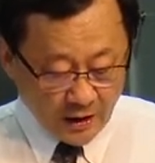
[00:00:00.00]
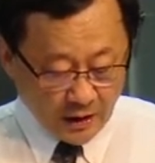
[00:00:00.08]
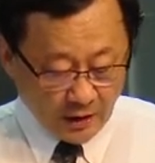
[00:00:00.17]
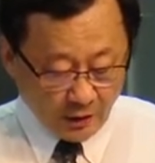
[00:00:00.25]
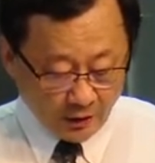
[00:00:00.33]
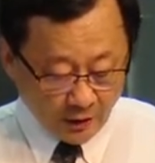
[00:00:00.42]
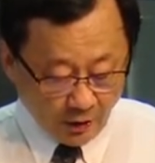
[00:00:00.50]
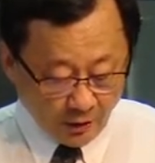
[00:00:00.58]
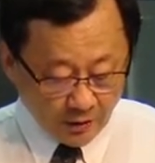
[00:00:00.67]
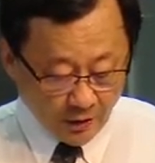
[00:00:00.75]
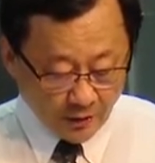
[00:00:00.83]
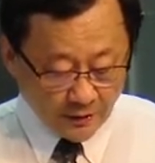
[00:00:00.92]
on
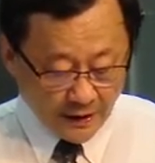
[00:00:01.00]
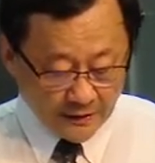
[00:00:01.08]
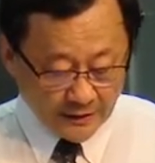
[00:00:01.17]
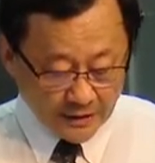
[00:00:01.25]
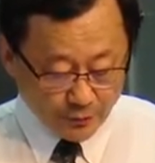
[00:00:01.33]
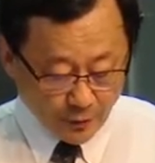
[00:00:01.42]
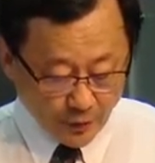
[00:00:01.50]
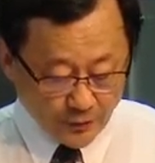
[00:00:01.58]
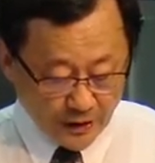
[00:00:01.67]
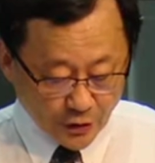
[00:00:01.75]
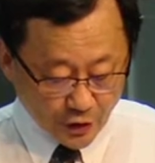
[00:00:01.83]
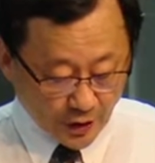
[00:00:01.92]
Hong Kong and its role
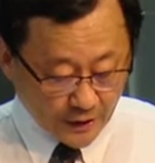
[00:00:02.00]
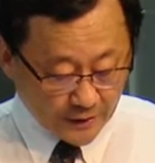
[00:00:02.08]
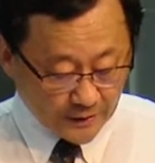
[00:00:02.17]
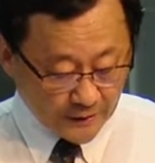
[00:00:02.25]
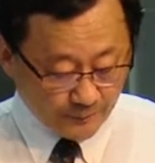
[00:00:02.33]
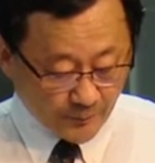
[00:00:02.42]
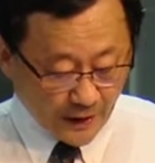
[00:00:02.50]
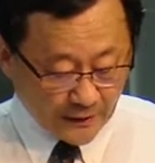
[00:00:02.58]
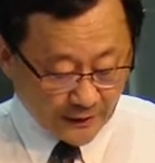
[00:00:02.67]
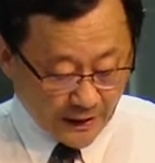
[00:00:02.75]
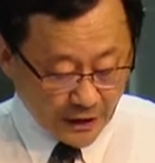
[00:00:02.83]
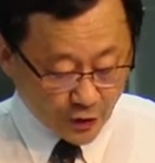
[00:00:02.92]
in China and
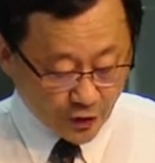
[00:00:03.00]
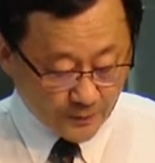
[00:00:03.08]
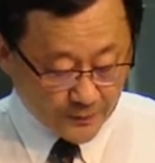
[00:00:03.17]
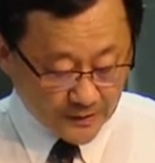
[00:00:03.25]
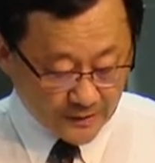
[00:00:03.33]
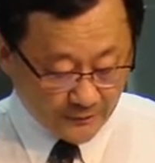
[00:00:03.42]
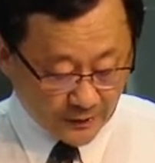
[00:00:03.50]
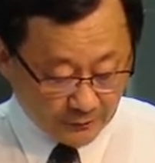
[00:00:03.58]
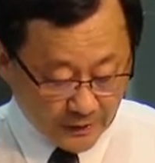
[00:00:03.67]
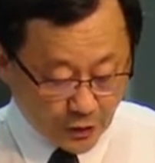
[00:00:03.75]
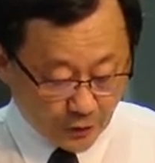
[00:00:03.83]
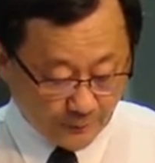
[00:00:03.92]
the Asia-Pacific
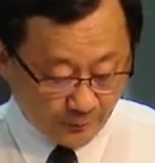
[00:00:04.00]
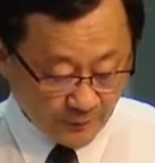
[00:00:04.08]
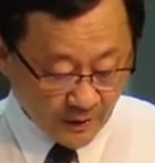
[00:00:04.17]
region.